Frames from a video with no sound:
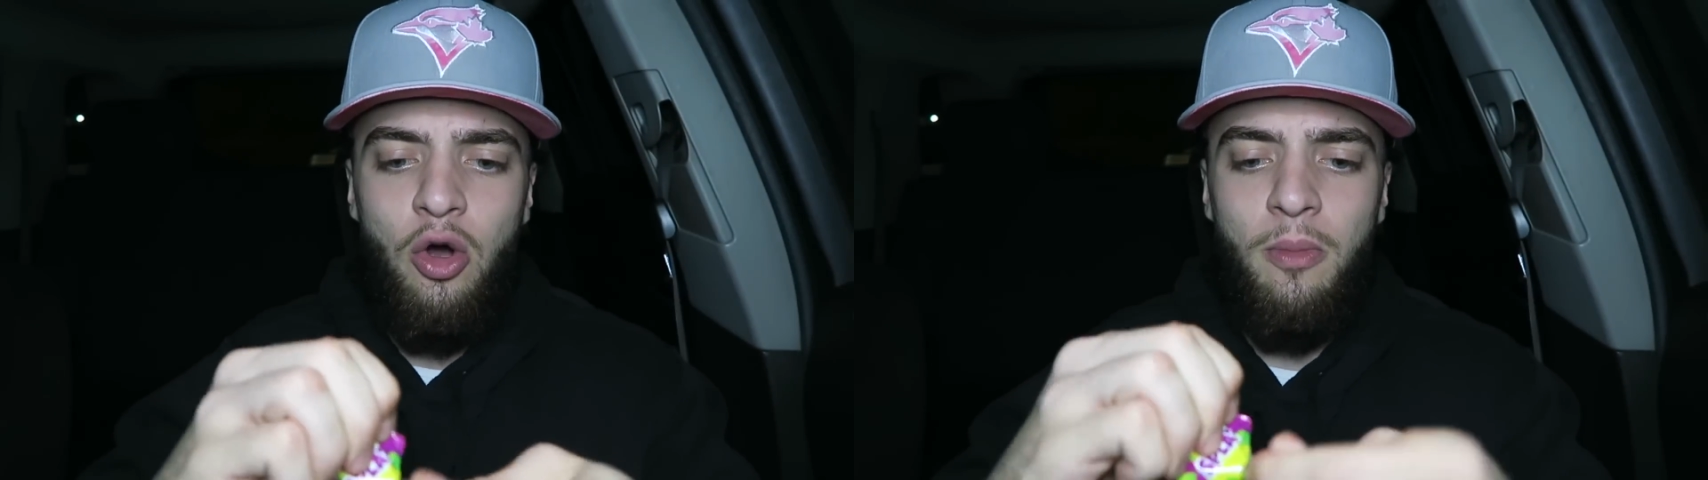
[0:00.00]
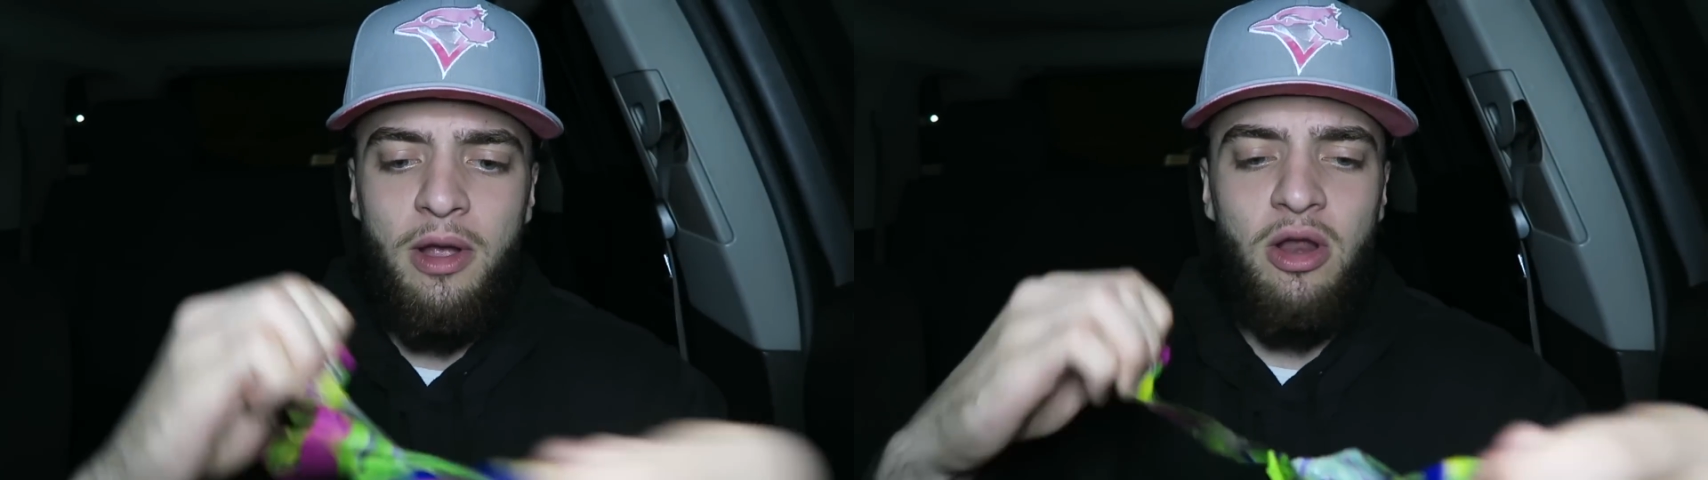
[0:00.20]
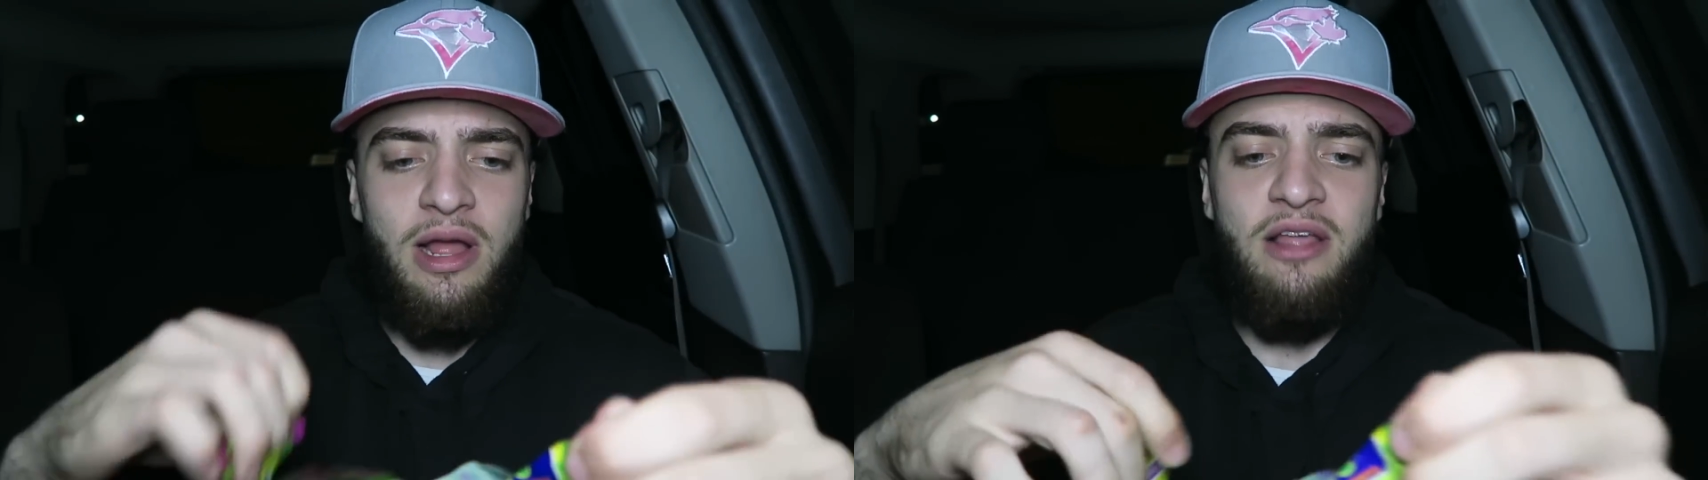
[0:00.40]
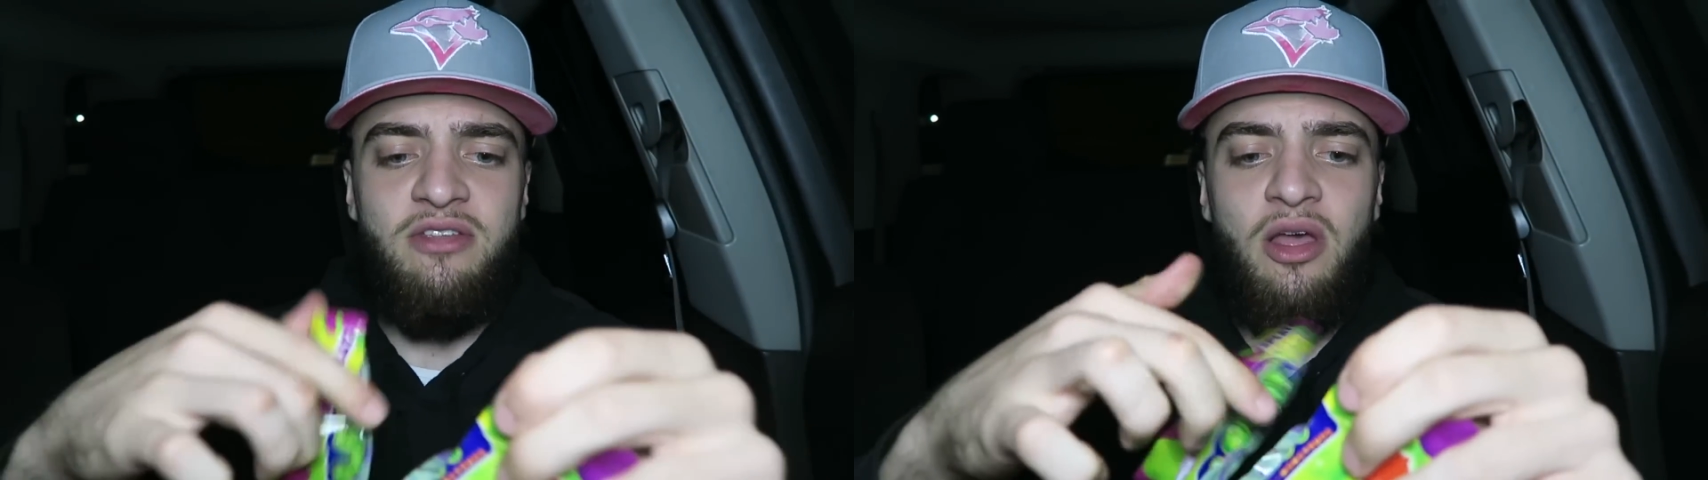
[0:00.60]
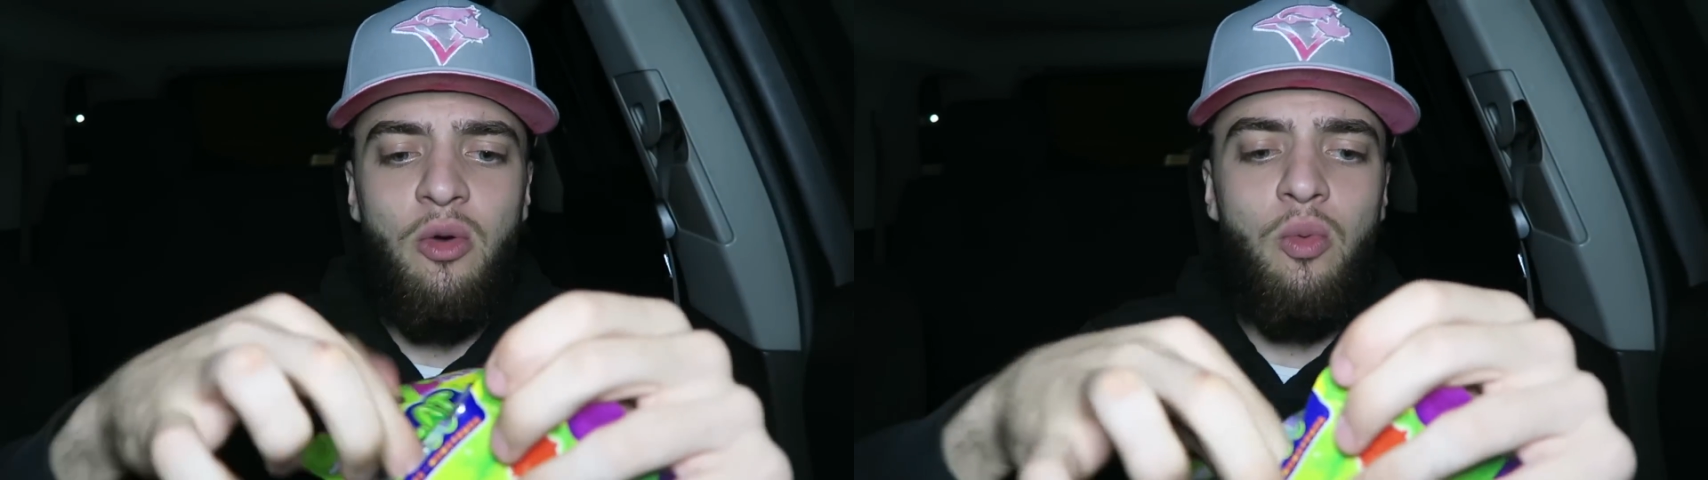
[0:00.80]
Oh my god,
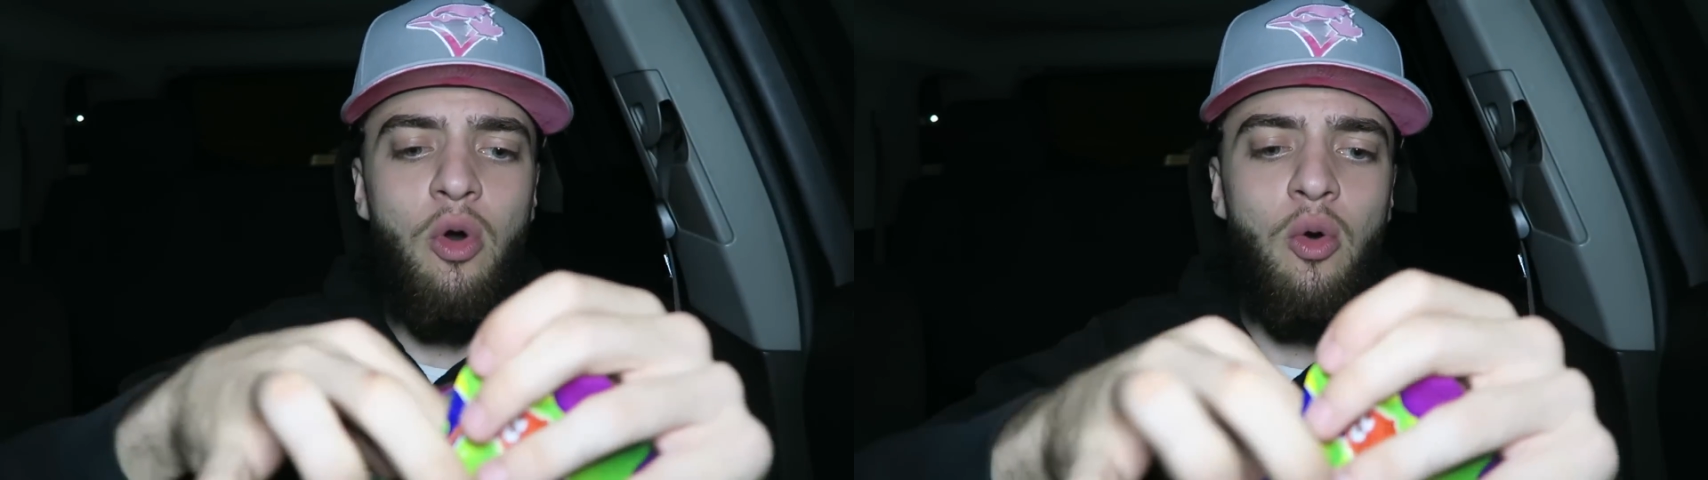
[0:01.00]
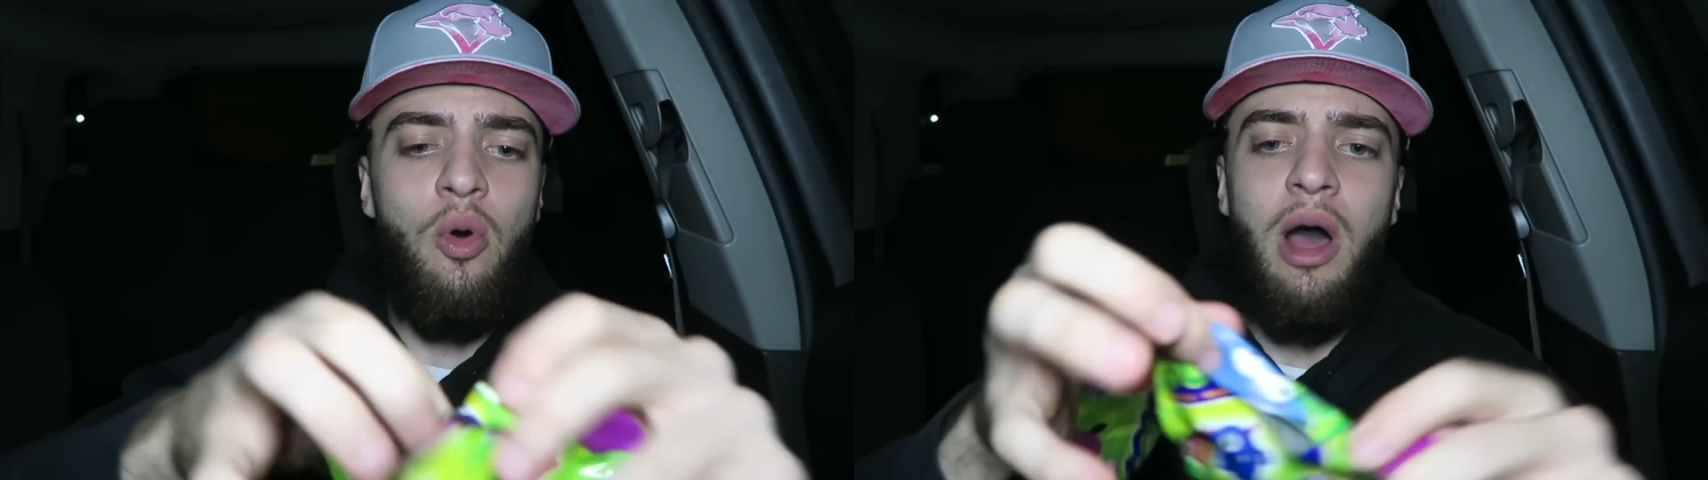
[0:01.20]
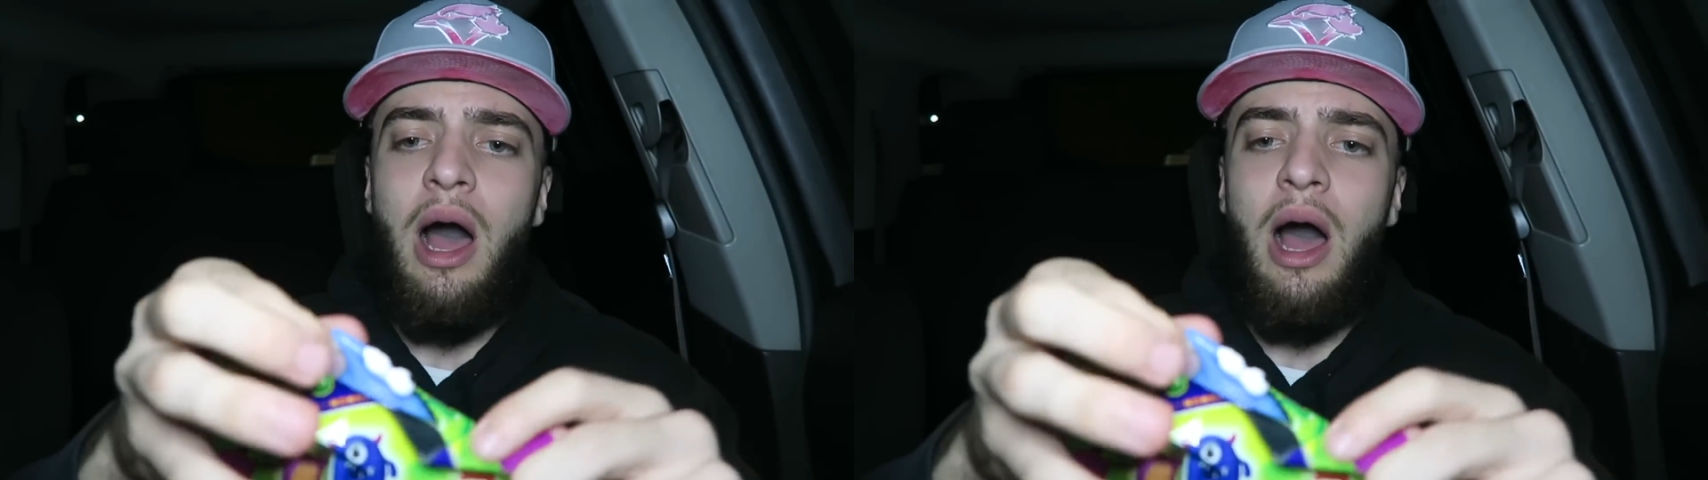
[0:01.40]
guys. Whoa,